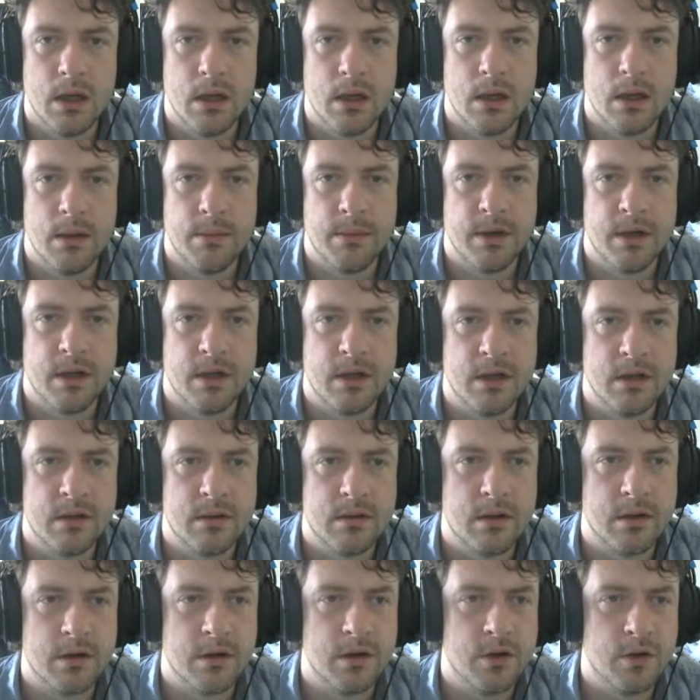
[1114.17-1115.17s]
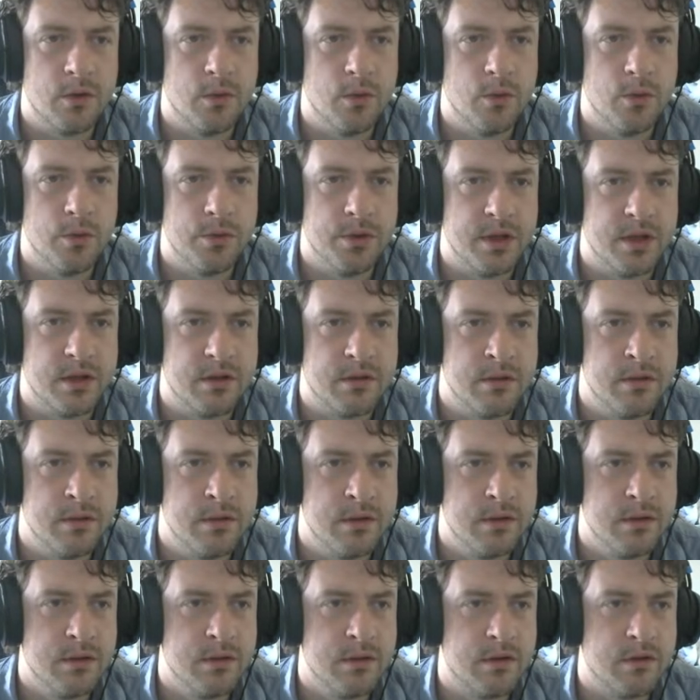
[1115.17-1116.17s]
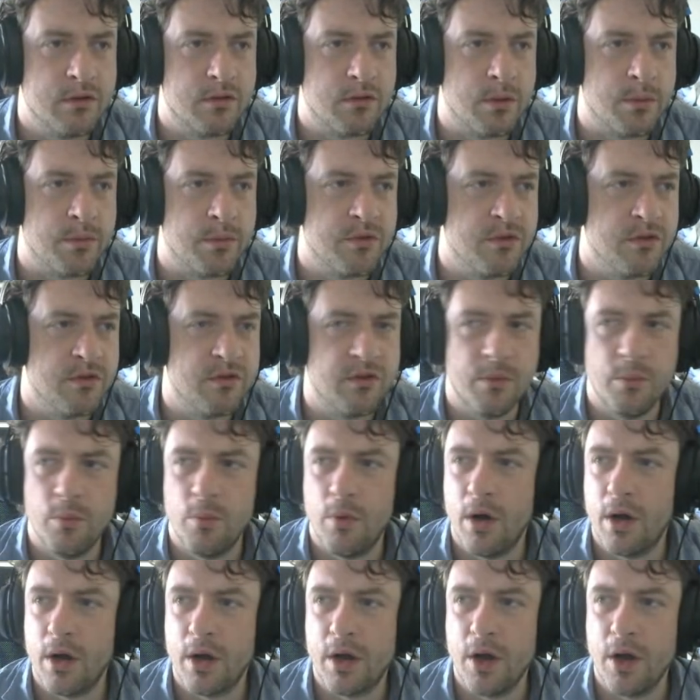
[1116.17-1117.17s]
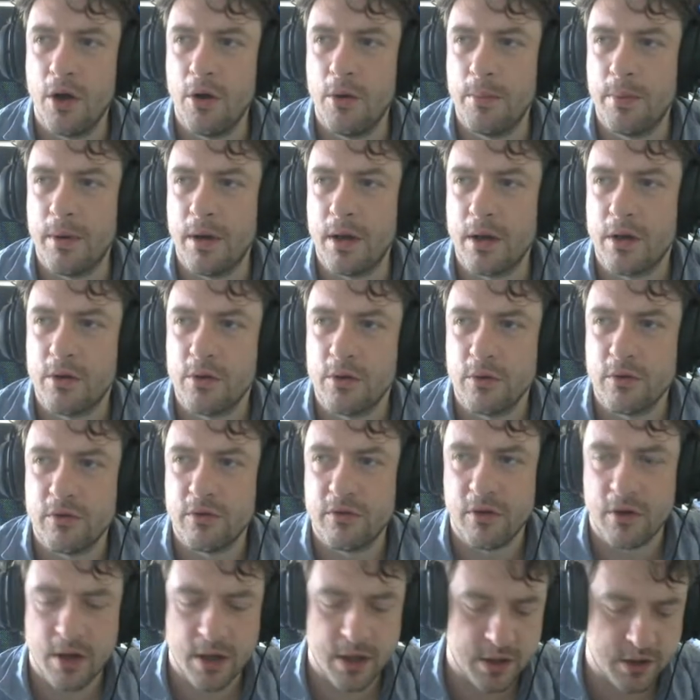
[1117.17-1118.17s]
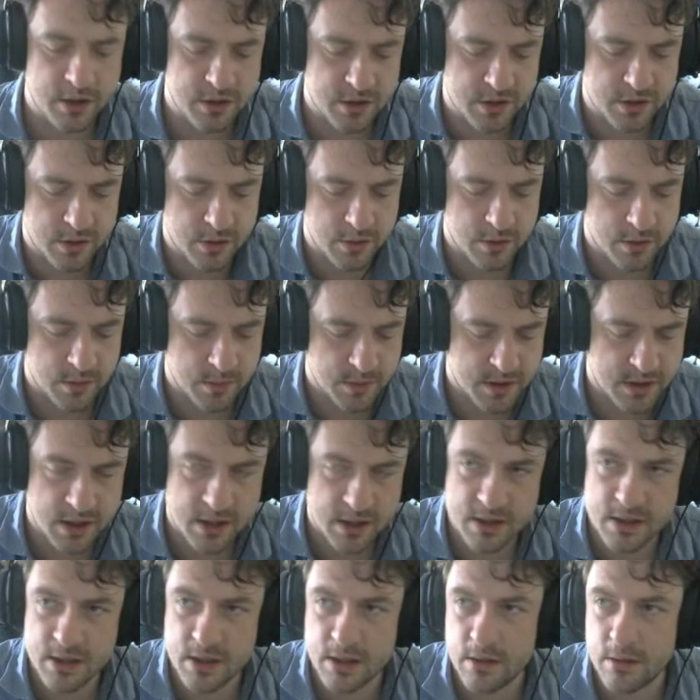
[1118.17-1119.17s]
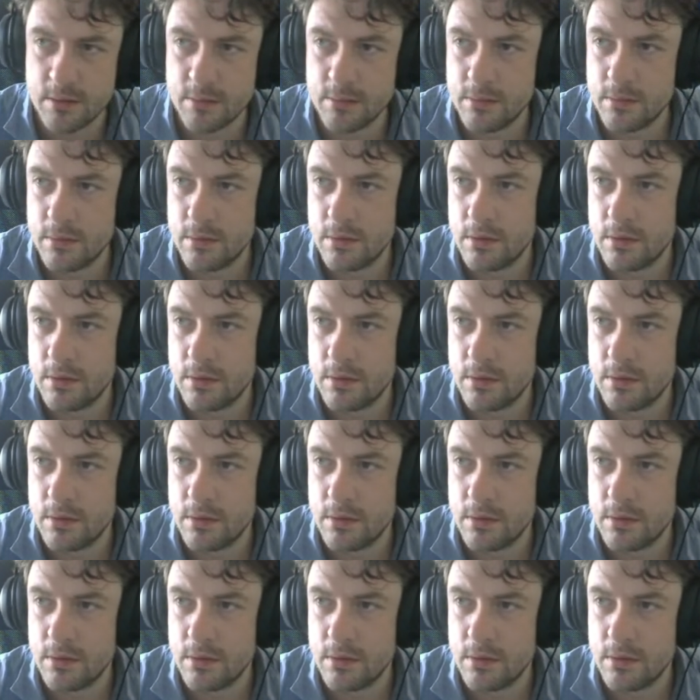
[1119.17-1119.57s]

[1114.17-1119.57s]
I mean, I'm going to do all the descriptions in one go, but I can also kind of just do them as I see them.